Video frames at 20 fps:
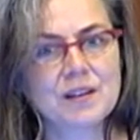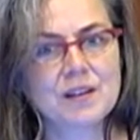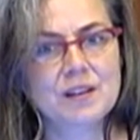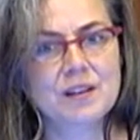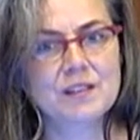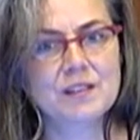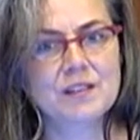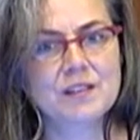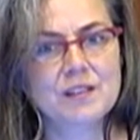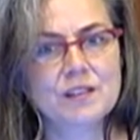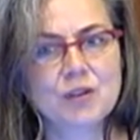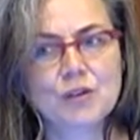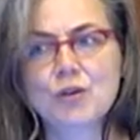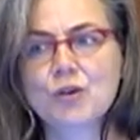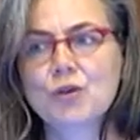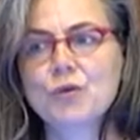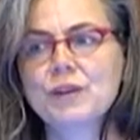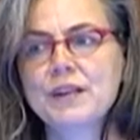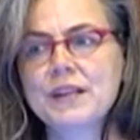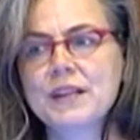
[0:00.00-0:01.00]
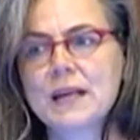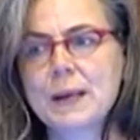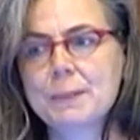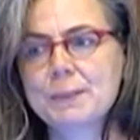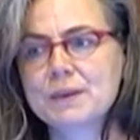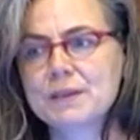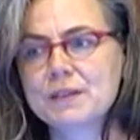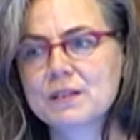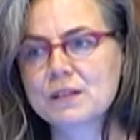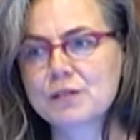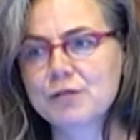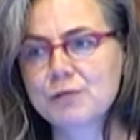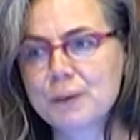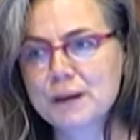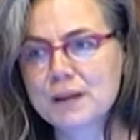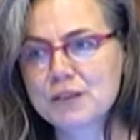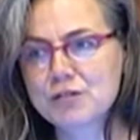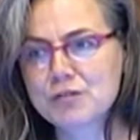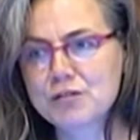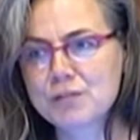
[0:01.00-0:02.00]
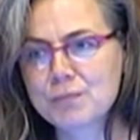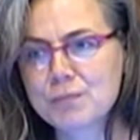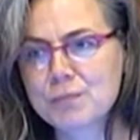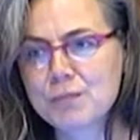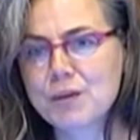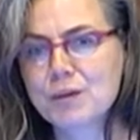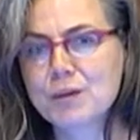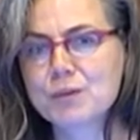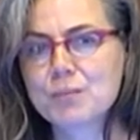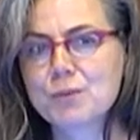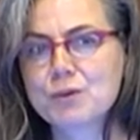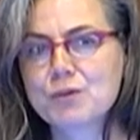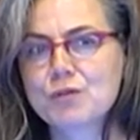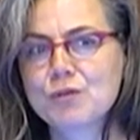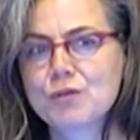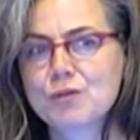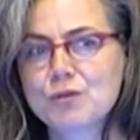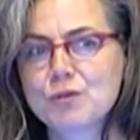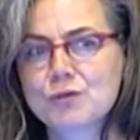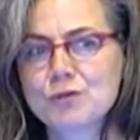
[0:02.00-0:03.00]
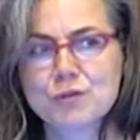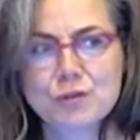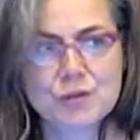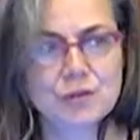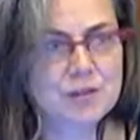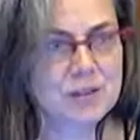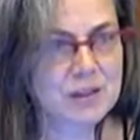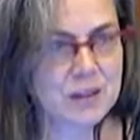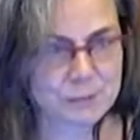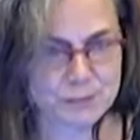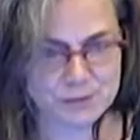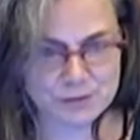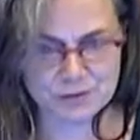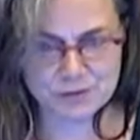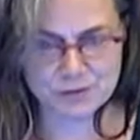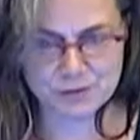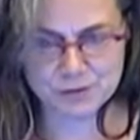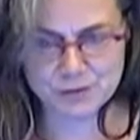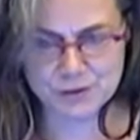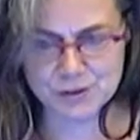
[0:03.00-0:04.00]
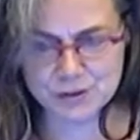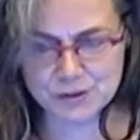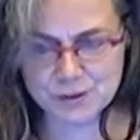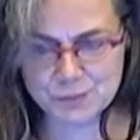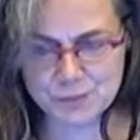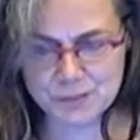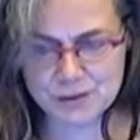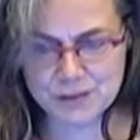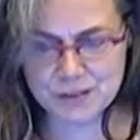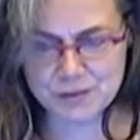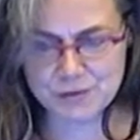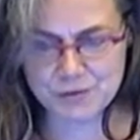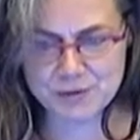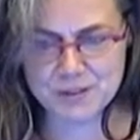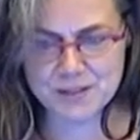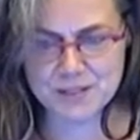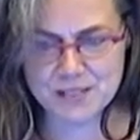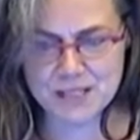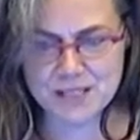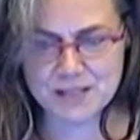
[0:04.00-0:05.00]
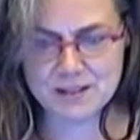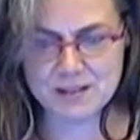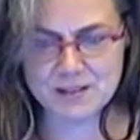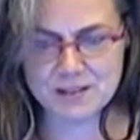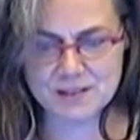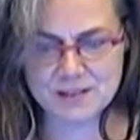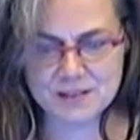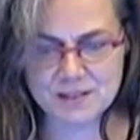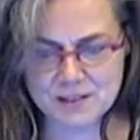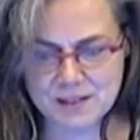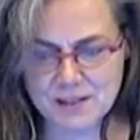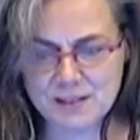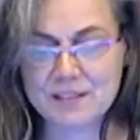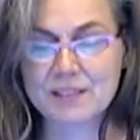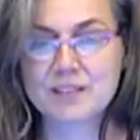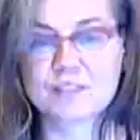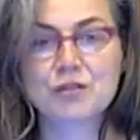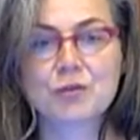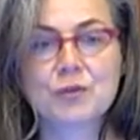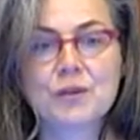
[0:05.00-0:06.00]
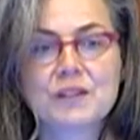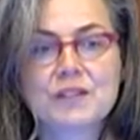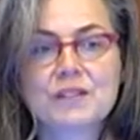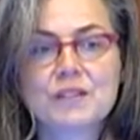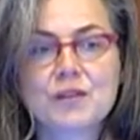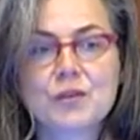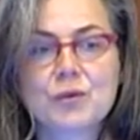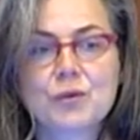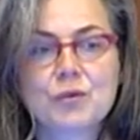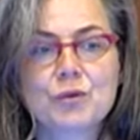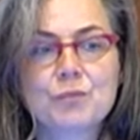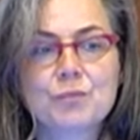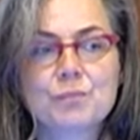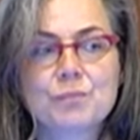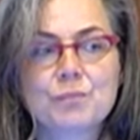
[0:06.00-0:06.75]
is not only the capital of Belgium, uh, but also the capital of Europe, with everything that is connected to it, so the